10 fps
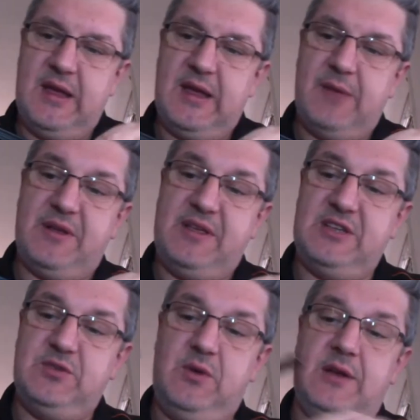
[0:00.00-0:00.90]
But
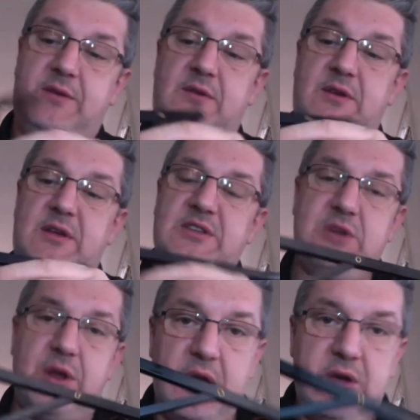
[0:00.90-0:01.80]
guess what? It's
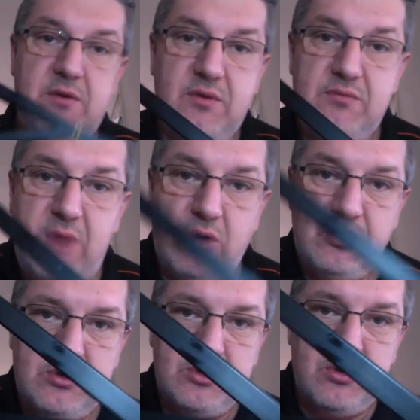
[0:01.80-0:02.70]
got a remote
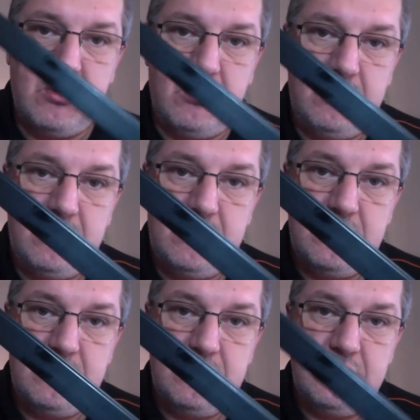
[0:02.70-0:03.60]
control
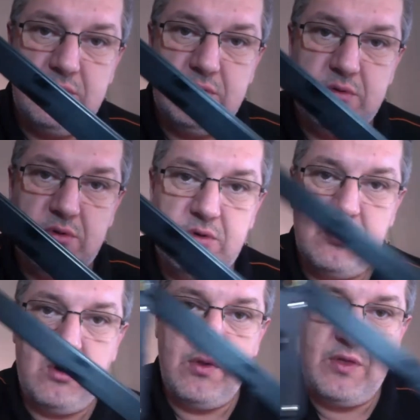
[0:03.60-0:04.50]

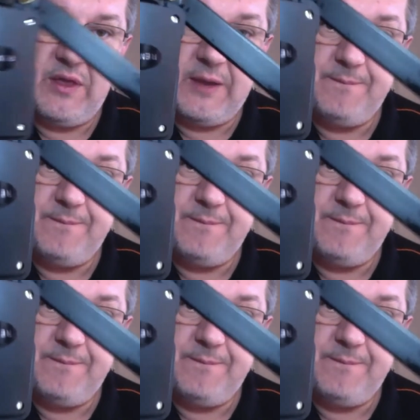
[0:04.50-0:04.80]
on there